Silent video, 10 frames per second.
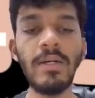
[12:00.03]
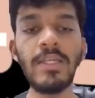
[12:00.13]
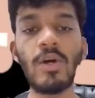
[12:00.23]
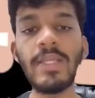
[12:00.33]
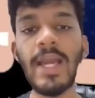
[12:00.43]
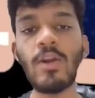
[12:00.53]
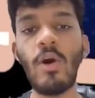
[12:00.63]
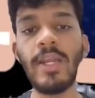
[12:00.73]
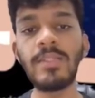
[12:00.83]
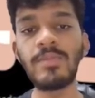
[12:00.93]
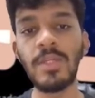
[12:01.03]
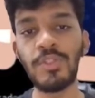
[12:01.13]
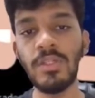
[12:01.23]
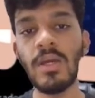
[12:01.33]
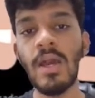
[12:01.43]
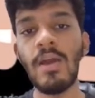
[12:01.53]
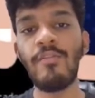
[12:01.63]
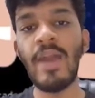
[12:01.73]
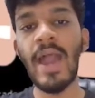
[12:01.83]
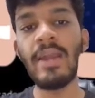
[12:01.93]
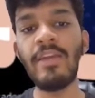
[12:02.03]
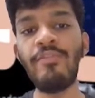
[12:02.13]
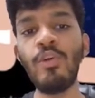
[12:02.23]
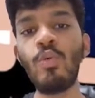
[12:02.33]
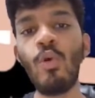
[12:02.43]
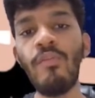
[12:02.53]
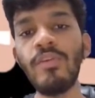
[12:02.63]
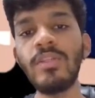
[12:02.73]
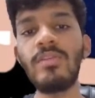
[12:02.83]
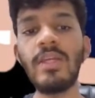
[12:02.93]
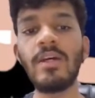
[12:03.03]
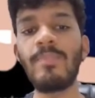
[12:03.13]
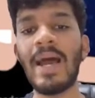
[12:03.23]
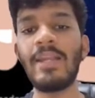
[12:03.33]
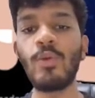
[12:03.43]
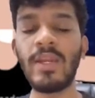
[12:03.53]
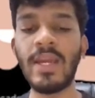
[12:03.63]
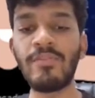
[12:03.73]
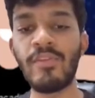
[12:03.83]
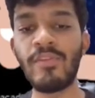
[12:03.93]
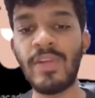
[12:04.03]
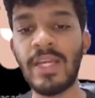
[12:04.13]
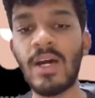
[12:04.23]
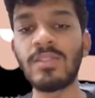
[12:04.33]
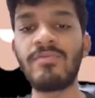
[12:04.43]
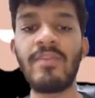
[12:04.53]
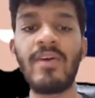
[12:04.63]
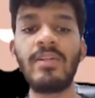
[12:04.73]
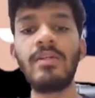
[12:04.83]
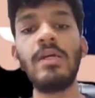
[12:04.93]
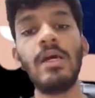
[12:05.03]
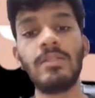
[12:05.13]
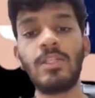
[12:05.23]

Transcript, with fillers: is on the iconic subscription where if you go for the three-year plan, you can get it for 58,500. The